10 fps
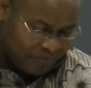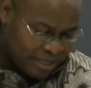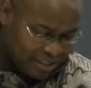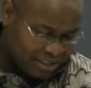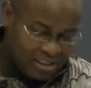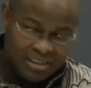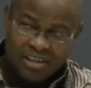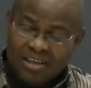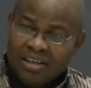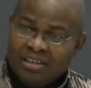First,
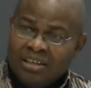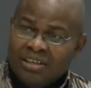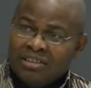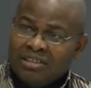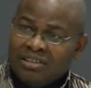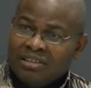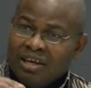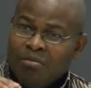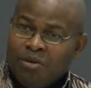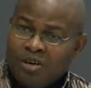is
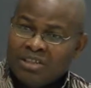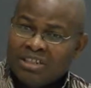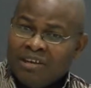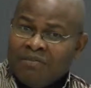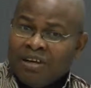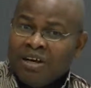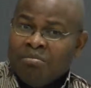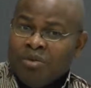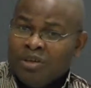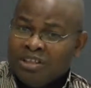amongst
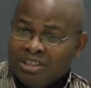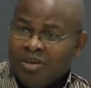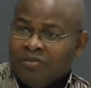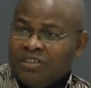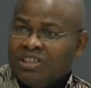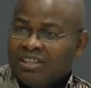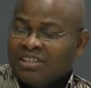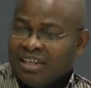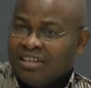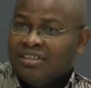African policy
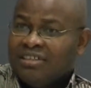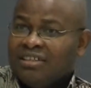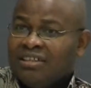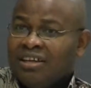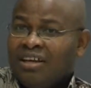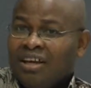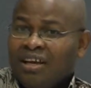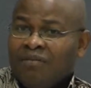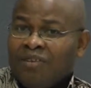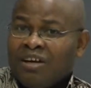officials at least
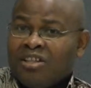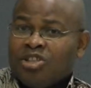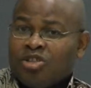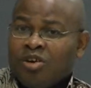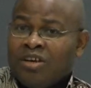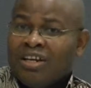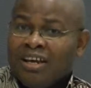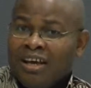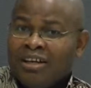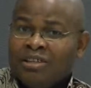a very
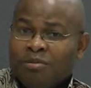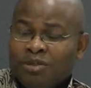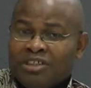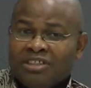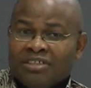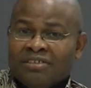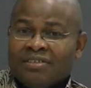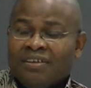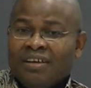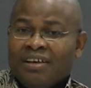strongly held position
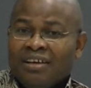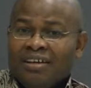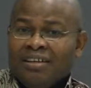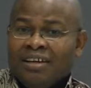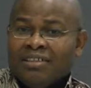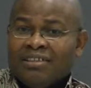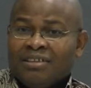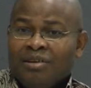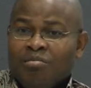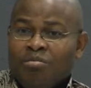that
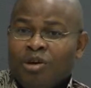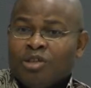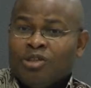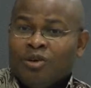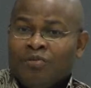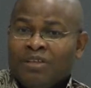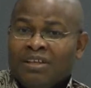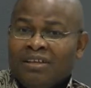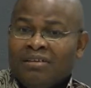much of the